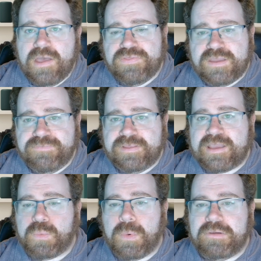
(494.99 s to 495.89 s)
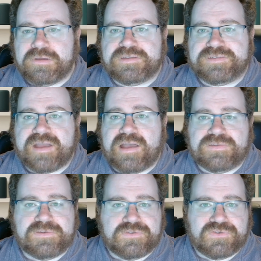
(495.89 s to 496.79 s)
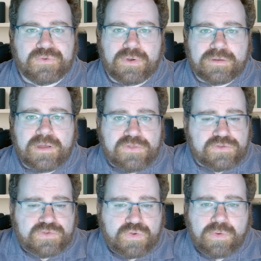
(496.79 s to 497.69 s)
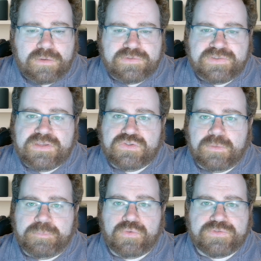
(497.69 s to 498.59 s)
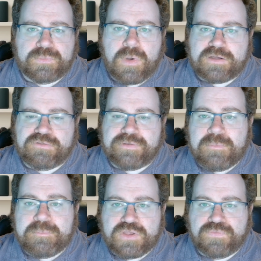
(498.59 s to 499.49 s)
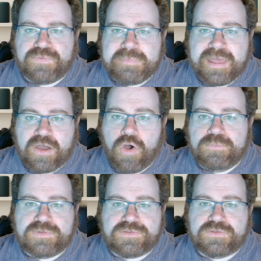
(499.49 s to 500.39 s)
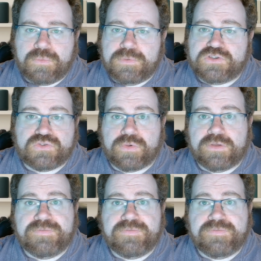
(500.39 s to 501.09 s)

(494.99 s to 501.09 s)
Think of it like wearing a disguise in a store. The store sees a person walking around, but your family at home doesn't know which store you